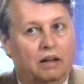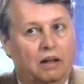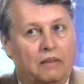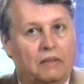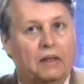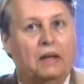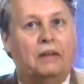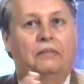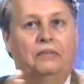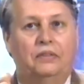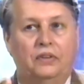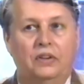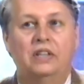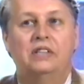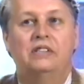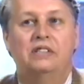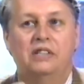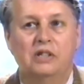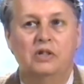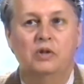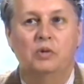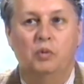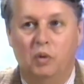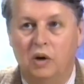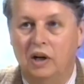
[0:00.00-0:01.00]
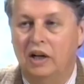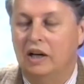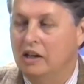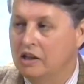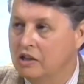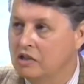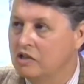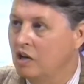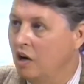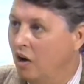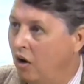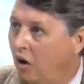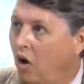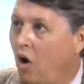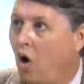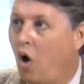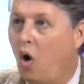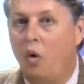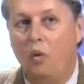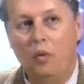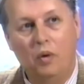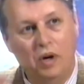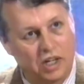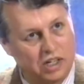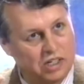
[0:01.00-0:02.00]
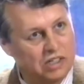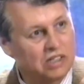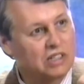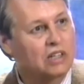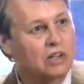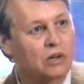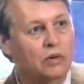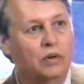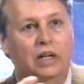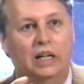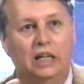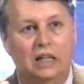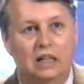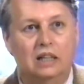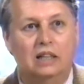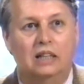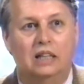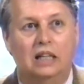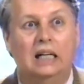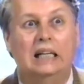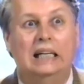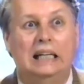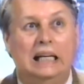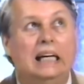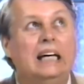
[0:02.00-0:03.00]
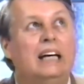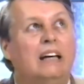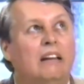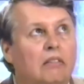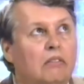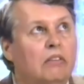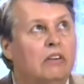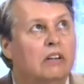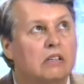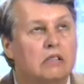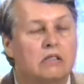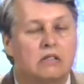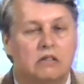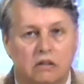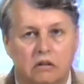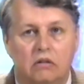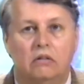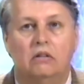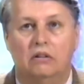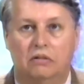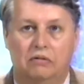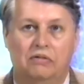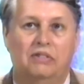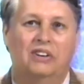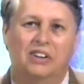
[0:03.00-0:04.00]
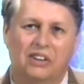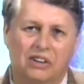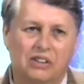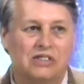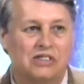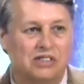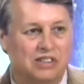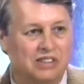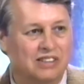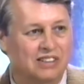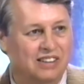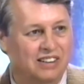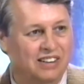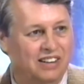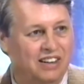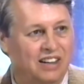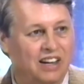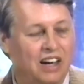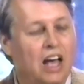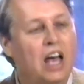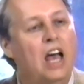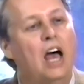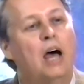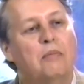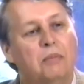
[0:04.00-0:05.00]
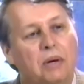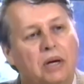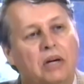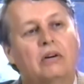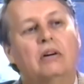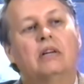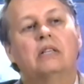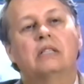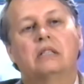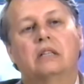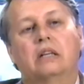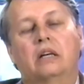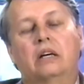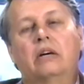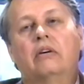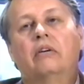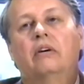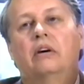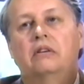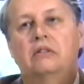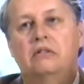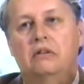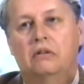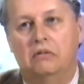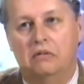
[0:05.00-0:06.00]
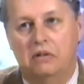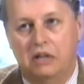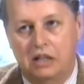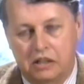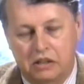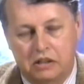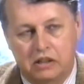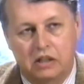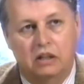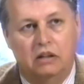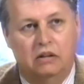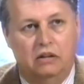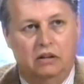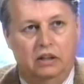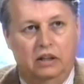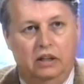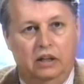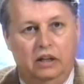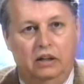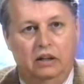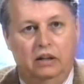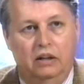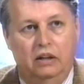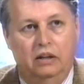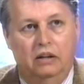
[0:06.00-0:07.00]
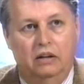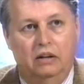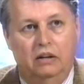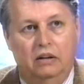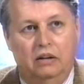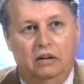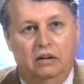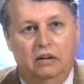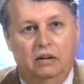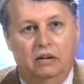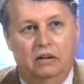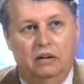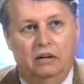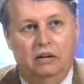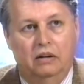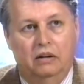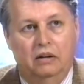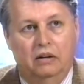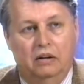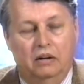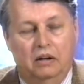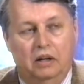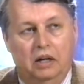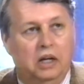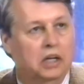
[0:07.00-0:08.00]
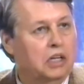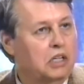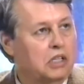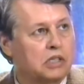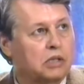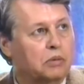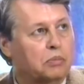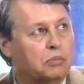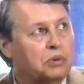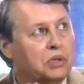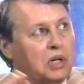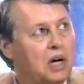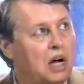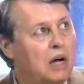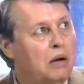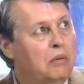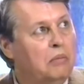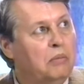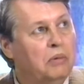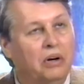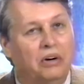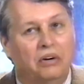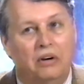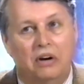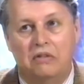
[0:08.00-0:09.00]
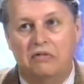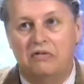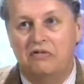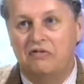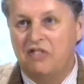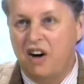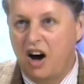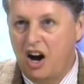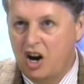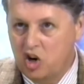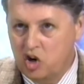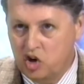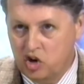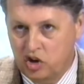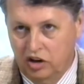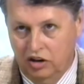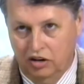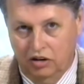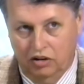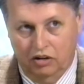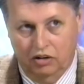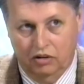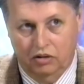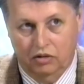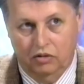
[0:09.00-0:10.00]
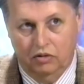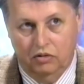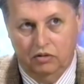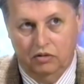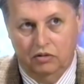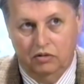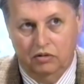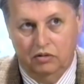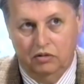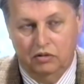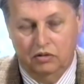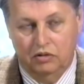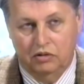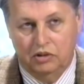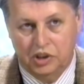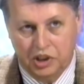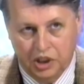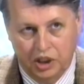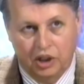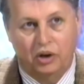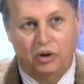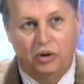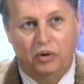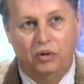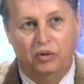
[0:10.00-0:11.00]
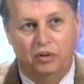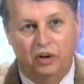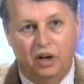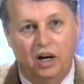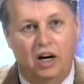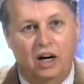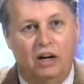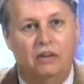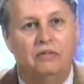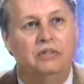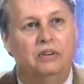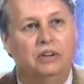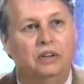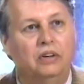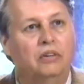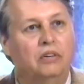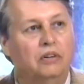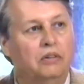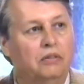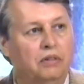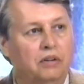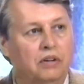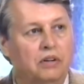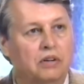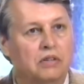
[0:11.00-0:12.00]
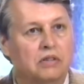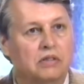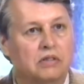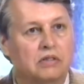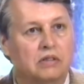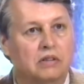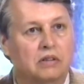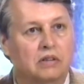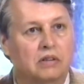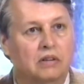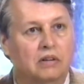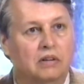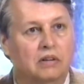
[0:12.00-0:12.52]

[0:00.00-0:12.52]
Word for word: That this is what is always going on in this universe, and because characteristically, it is the primary functional tone of the universe.